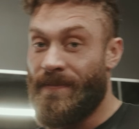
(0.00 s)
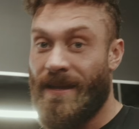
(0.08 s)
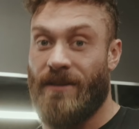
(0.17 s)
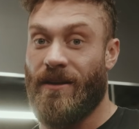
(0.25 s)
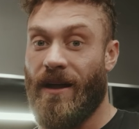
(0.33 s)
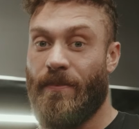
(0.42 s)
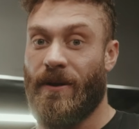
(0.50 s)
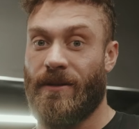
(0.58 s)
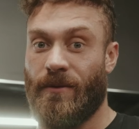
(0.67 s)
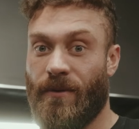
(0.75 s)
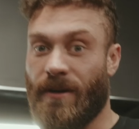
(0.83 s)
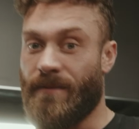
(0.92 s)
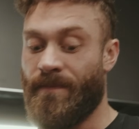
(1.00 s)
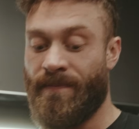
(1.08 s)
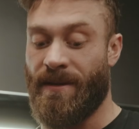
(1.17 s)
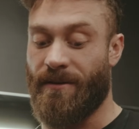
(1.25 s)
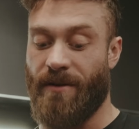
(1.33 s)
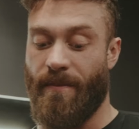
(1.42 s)
And you gotta put in the work.
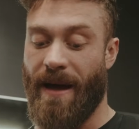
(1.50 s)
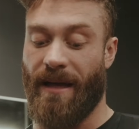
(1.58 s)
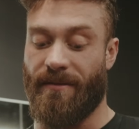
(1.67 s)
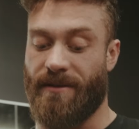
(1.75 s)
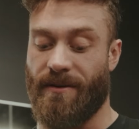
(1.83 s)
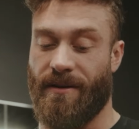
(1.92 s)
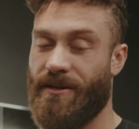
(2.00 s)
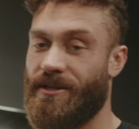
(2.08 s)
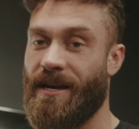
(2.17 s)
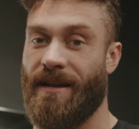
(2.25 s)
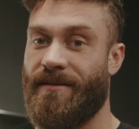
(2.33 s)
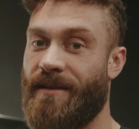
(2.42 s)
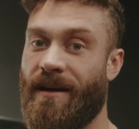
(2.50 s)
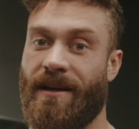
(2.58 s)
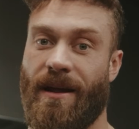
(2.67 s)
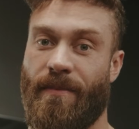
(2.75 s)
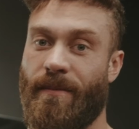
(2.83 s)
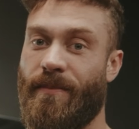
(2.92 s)
There's no balance to it. You just gotta suck
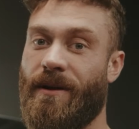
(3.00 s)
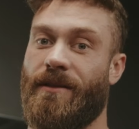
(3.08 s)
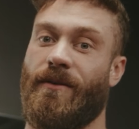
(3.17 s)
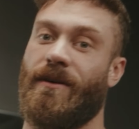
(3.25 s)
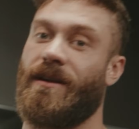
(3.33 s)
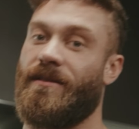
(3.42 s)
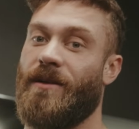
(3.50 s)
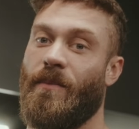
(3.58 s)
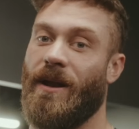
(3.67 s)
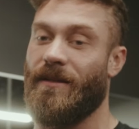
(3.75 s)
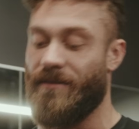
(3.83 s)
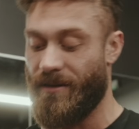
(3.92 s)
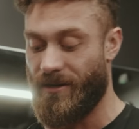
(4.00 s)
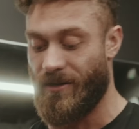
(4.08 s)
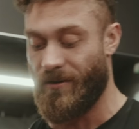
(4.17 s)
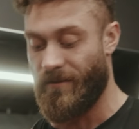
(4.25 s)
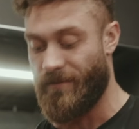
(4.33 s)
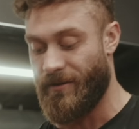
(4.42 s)
it up and put in the work because someone else is gonna
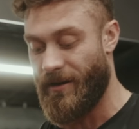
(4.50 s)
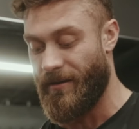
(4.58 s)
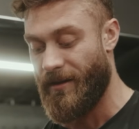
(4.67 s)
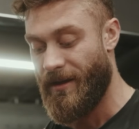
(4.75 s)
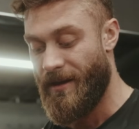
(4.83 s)
do it if you don't.